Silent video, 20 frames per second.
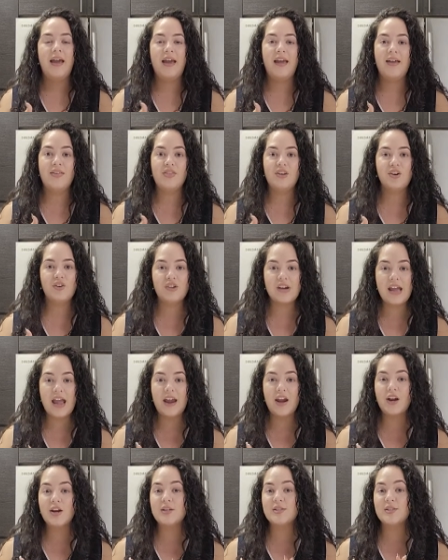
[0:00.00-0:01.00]
and the
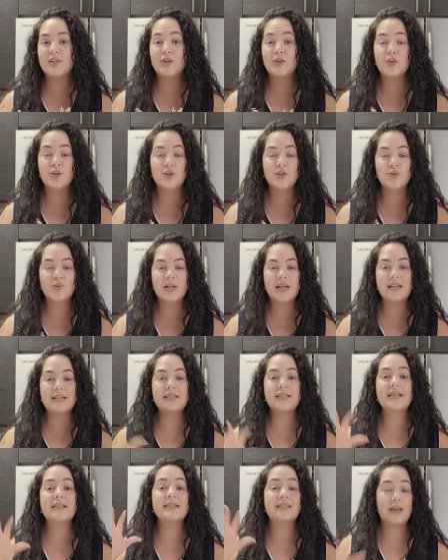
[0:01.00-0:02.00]
gruyères and the
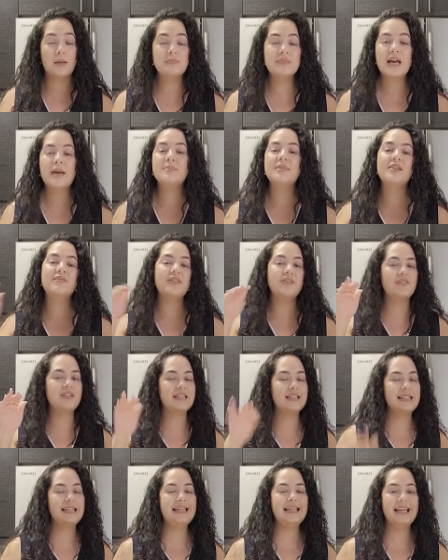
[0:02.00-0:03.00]
goudas. Sometimes I've
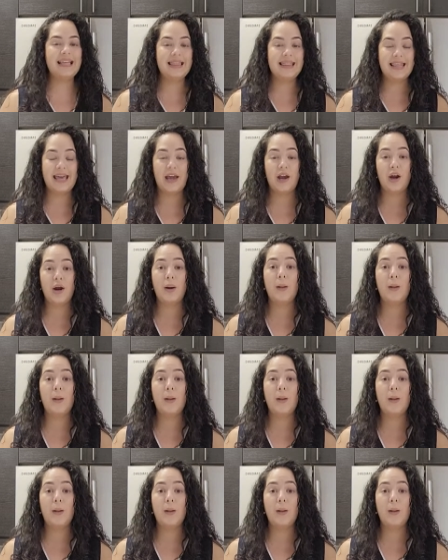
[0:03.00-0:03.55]
even seen it there.